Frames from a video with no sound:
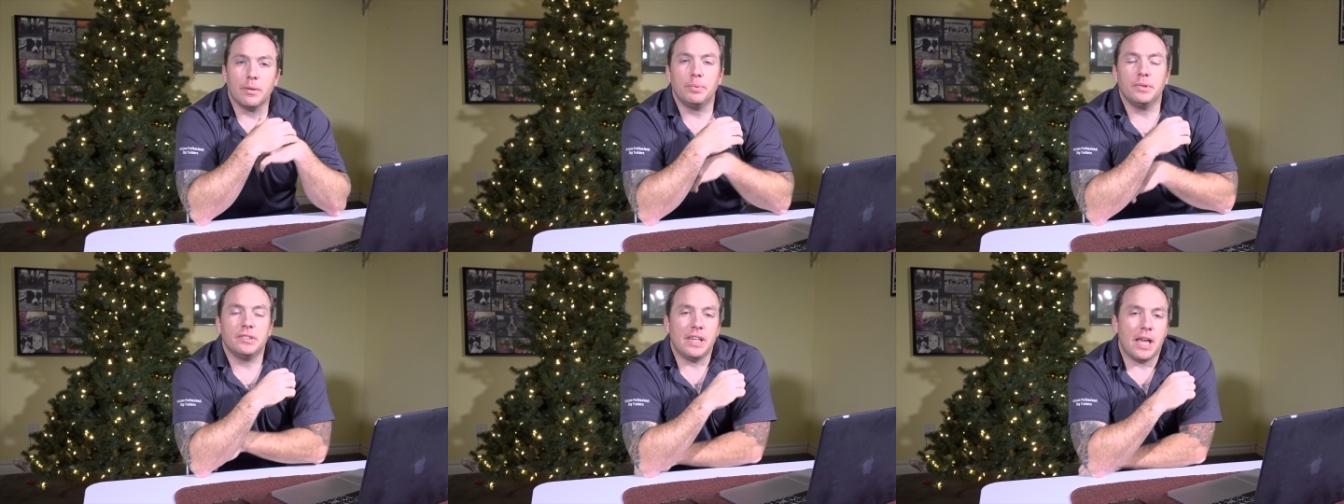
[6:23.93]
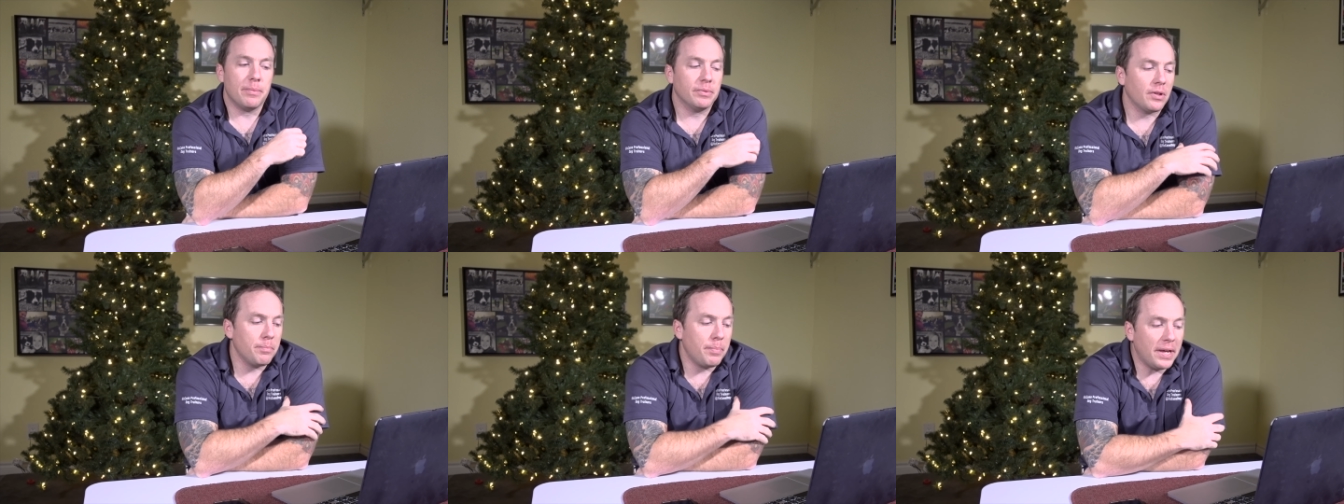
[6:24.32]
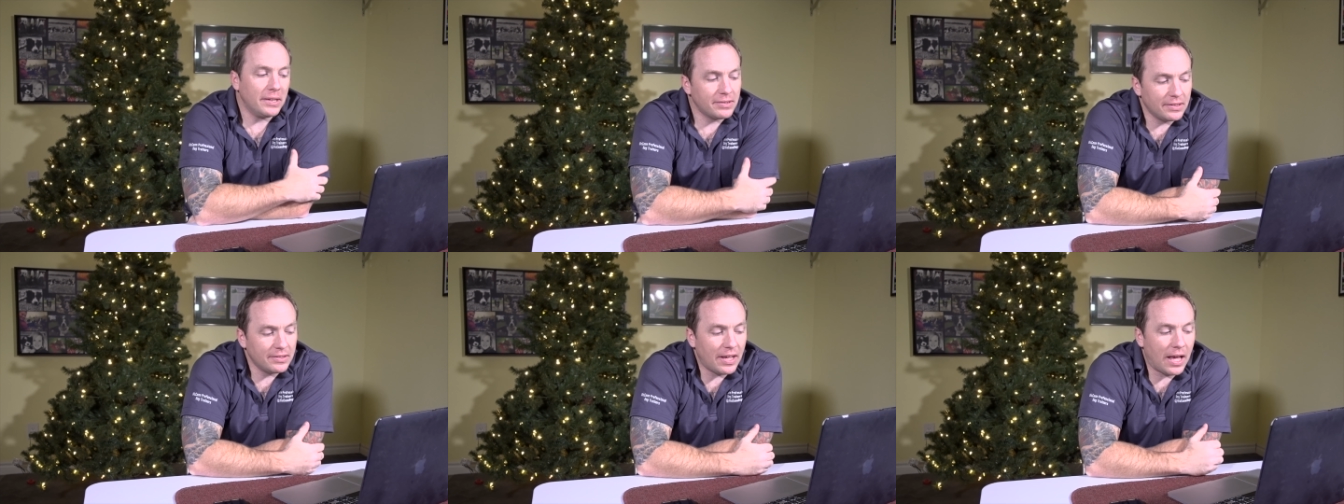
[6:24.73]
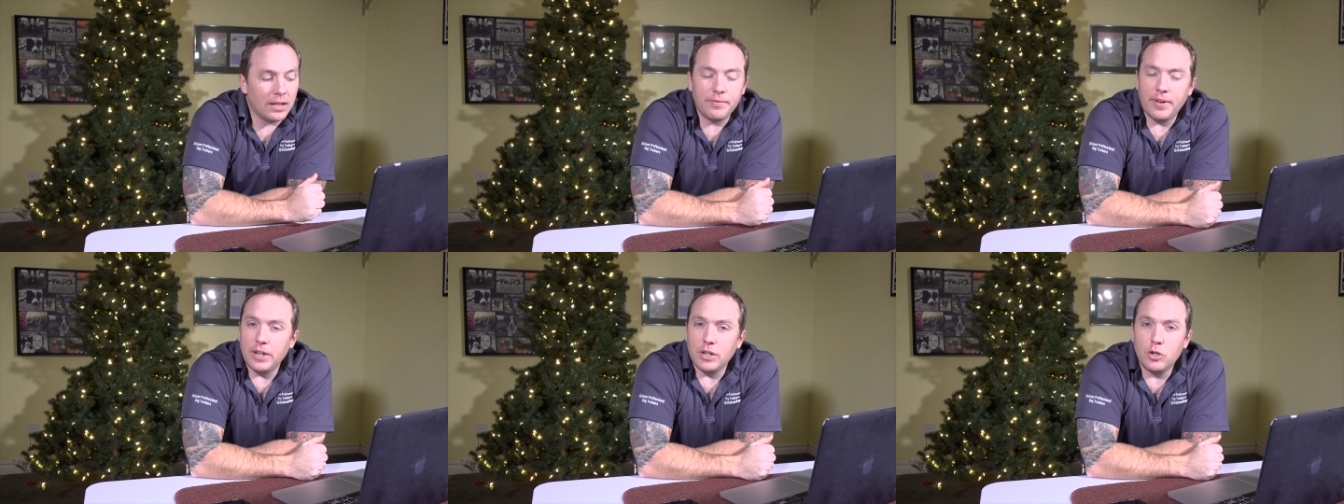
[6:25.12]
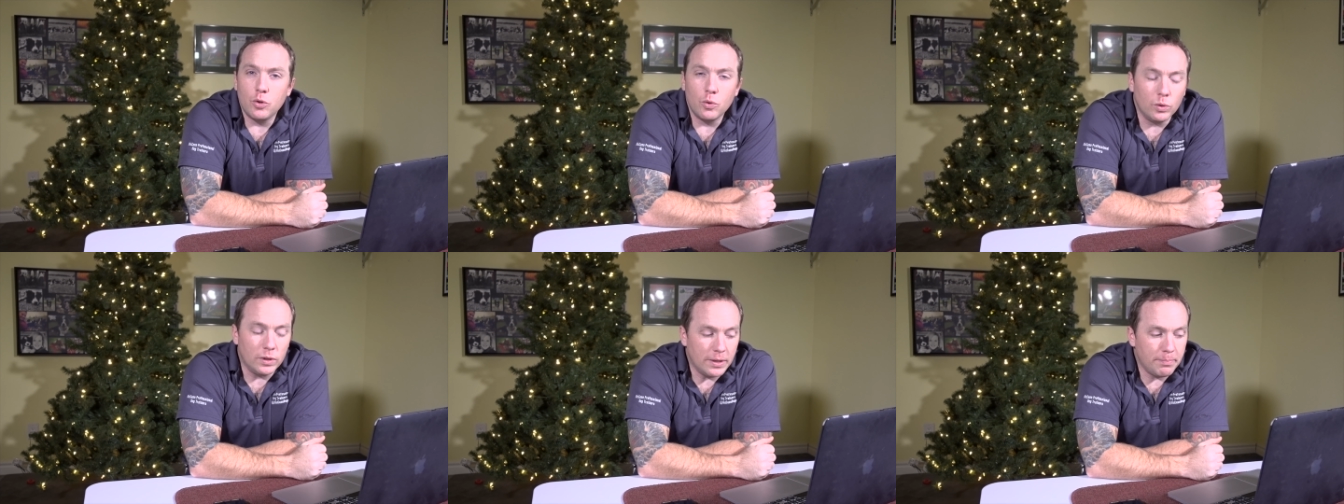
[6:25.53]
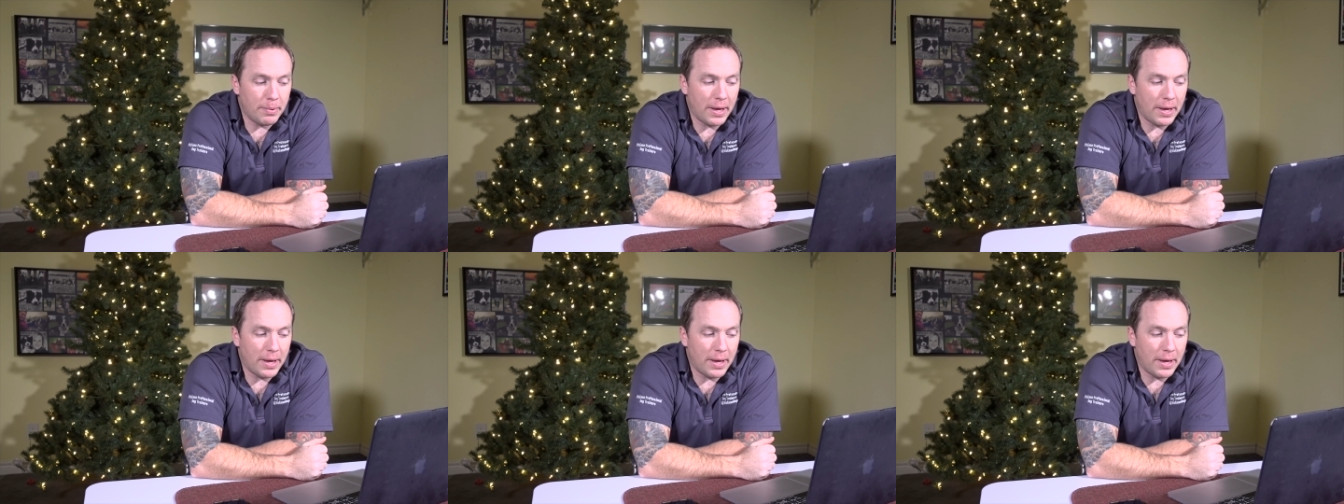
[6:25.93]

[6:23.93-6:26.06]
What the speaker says: up is the Amazon Basics Elevated Cooling